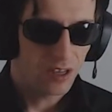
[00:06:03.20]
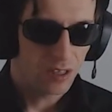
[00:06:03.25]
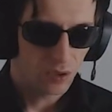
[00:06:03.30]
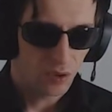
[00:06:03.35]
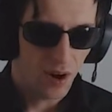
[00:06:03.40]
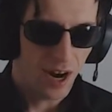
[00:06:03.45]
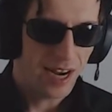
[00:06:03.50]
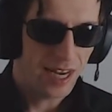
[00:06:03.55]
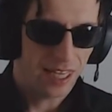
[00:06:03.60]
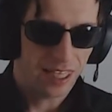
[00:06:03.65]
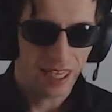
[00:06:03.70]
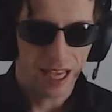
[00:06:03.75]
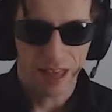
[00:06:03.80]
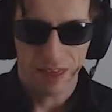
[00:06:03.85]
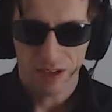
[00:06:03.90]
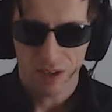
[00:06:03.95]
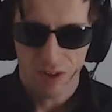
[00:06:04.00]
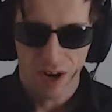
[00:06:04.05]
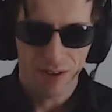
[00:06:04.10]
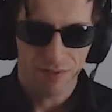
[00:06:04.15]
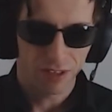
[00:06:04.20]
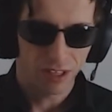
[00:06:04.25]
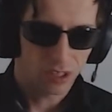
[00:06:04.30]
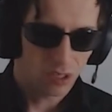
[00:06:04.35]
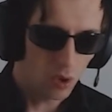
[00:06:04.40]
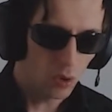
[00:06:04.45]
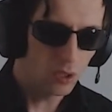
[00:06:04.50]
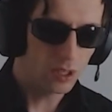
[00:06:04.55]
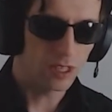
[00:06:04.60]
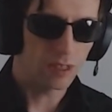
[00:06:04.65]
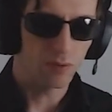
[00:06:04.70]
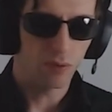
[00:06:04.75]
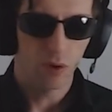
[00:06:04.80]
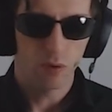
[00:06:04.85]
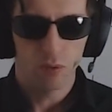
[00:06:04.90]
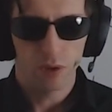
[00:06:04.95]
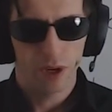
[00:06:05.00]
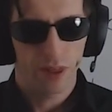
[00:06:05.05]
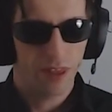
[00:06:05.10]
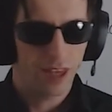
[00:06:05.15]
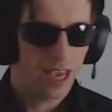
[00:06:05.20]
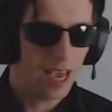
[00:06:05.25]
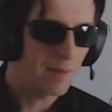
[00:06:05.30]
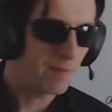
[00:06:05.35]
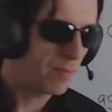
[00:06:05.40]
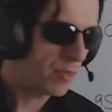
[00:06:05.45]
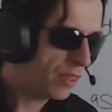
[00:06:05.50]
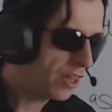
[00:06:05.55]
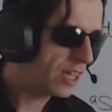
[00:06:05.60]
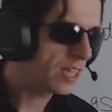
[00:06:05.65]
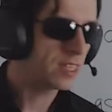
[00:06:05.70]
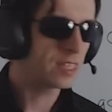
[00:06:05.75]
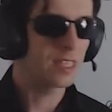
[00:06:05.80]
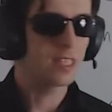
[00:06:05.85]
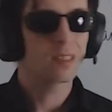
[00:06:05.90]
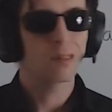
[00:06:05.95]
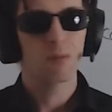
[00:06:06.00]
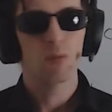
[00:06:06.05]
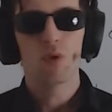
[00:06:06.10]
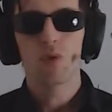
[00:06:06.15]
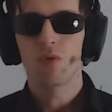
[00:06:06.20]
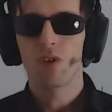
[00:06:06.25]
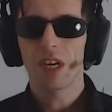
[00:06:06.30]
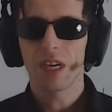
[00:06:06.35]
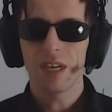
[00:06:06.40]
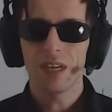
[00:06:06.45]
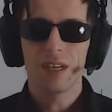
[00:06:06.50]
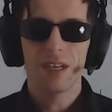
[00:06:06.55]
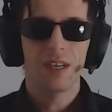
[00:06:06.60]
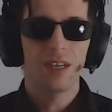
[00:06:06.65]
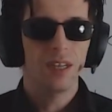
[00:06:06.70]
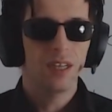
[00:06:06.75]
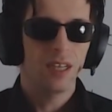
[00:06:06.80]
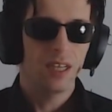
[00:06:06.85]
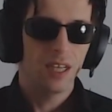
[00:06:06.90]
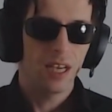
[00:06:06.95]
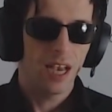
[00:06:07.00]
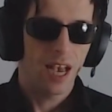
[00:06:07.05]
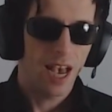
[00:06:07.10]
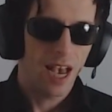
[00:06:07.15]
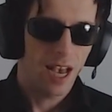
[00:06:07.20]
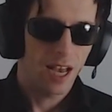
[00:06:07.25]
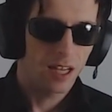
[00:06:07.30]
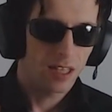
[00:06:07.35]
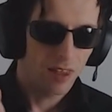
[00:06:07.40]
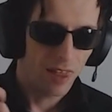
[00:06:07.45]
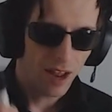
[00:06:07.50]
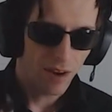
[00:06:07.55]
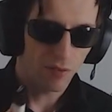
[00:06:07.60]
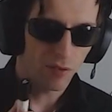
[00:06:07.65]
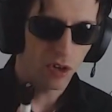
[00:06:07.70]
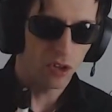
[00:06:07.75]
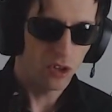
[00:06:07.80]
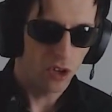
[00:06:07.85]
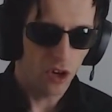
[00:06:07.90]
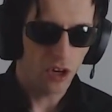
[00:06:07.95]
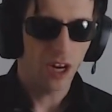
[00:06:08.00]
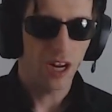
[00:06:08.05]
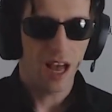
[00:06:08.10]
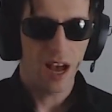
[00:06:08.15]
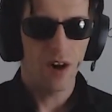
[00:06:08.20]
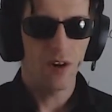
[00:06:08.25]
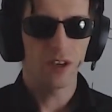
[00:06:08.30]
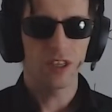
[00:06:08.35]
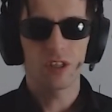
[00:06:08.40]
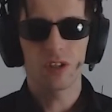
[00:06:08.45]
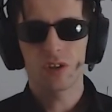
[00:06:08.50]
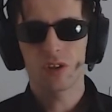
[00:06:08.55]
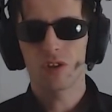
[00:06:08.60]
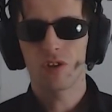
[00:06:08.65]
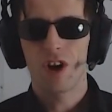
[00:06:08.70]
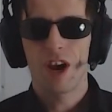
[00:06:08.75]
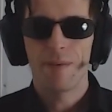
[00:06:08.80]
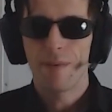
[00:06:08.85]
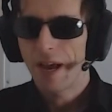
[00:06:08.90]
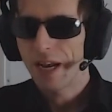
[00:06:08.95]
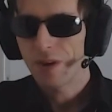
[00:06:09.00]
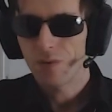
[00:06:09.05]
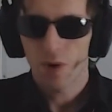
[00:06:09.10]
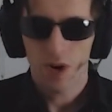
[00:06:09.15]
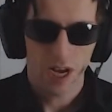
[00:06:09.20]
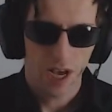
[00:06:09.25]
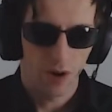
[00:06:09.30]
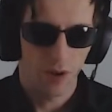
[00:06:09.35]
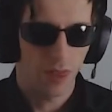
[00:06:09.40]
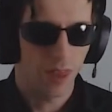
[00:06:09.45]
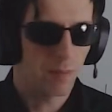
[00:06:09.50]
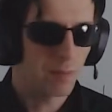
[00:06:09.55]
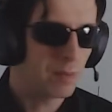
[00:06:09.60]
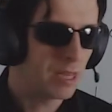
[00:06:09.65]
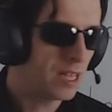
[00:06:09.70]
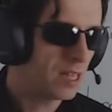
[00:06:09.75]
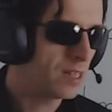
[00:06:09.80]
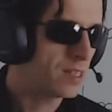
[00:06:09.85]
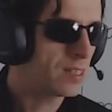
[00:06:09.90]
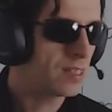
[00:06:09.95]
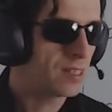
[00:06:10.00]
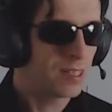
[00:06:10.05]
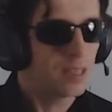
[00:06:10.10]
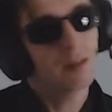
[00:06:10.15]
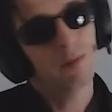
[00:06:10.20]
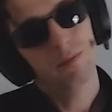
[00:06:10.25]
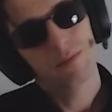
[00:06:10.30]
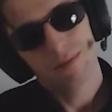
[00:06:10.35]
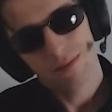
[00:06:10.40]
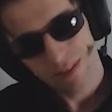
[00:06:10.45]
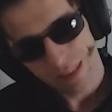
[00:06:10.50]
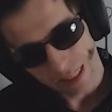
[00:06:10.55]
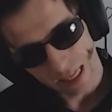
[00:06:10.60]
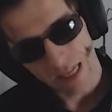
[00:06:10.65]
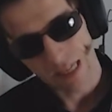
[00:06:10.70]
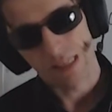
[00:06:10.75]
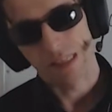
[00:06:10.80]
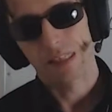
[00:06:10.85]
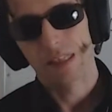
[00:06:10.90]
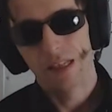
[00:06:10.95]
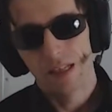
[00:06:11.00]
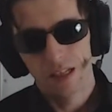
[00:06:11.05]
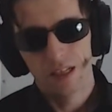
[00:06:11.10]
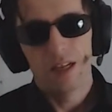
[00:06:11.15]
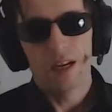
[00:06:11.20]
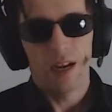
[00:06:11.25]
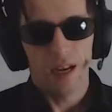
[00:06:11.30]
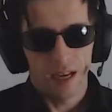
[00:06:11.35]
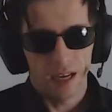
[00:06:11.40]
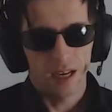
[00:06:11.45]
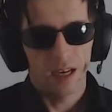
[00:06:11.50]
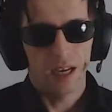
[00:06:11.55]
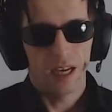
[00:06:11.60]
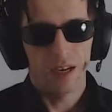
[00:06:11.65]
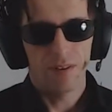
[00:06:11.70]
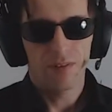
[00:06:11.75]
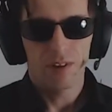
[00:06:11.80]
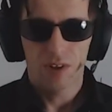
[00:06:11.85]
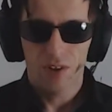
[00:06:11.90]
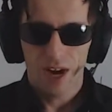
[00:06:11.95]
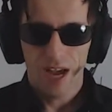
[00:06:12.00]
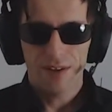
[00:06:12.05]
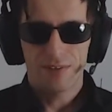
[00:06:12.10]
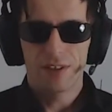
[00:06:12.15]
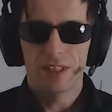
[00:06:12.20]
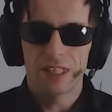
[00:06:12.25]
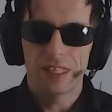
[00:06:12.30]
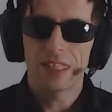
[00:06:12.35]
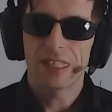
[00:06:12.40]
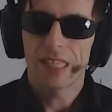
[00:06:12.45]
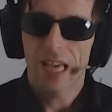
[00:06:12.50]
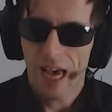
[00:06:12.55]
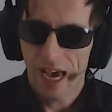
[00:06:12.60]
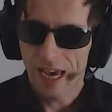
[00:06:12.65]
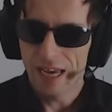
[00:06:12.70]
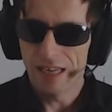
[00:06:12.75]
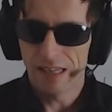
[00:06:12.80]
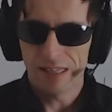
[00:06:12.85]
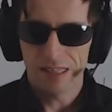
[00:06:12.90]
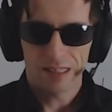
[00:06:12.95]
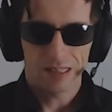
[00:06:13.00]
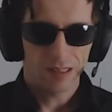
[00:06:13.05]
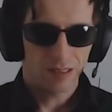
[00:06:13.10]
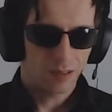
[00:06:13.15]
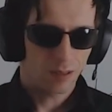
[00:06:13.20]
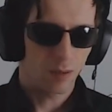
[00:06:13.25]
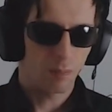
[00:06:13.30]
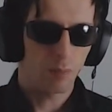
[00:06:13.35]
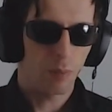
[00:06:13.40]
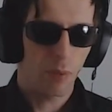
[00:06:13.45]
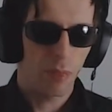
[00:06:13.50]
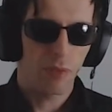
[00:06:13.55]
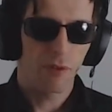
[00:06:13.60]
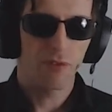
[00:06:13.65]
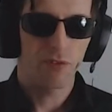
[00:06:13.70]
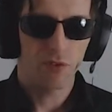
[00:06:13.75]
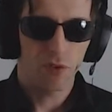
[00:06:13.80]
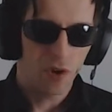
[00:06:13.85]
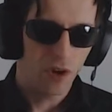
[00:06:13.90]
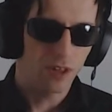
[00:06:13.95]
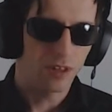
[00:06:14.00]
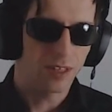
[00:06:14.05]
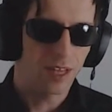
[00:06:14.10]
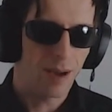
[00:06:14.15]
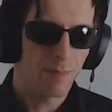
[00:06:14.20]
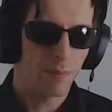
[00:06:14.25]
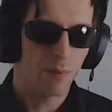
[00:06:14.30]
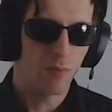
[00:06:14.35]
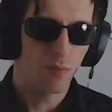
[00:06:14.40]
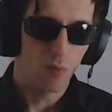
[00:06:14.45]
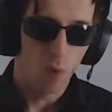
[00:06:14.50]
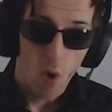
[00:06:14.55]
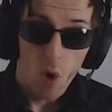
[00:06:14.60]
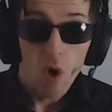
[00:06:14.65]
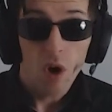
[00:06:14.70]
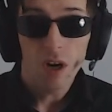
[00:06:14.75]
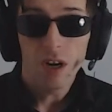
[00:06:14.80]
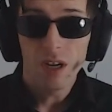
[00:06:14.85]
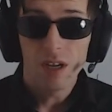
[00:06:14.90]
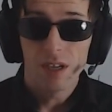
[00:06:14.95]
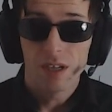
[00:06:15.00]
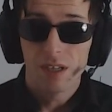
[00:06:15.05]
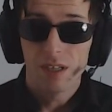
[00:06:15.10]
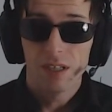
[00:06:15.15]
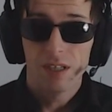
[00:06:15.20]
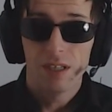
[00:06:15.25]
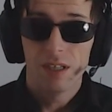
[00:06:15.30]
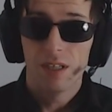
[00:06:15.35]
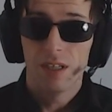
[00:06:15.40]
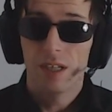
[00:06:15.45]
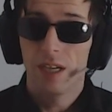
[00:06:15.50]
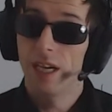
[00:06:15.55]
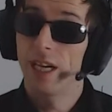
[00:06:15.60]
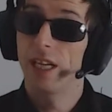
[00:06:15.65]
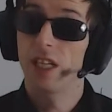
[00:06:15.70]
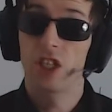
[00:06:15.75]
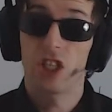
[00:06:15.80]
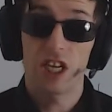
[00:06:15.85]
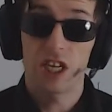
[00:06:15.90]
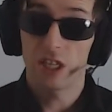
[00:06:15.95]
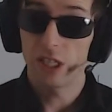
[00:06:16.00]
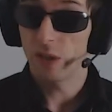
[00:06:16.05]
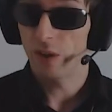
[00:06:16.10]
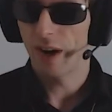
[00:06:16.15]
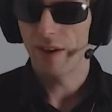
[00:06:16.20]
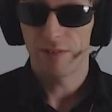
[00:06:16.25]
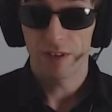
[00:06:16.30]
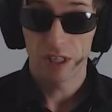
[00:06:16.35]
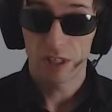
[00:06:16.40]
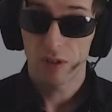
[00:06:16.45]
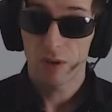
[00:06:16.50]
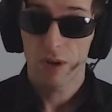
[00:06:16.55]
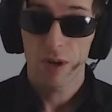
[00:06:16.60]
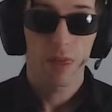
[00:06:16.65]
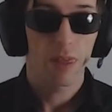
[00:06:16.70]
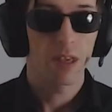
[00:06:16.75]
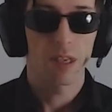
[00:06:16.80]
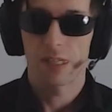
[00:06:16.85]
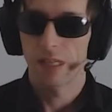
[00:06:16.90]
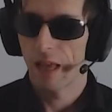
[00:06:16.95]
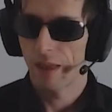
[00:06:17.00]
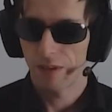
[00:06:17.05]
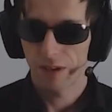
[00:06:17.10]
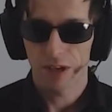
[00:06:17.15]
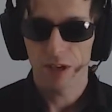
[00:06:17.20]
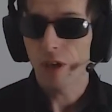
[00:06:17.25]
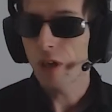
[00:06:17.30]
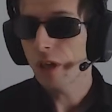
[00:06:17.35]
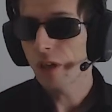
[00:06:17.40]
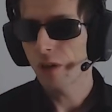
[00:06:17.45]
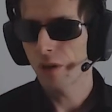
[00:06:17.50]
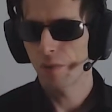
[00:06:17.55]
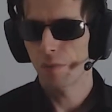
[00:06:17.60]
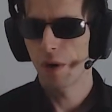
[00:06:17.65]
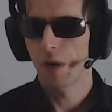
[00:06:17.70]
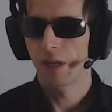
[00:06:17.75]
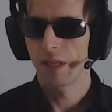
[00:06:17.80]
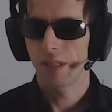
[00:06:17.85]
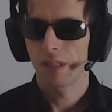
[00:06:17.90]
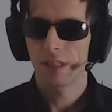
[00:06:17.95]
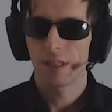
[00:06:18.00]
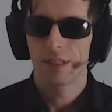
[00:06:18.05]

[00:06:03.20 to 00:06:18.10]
is running and the driver is holding forward, the game thinks it's moving, therefore not allowing you to grab anyone out. That means, yes, if a driver decides to put the front up a wall and gently drive into it, there's nothing you can do about it.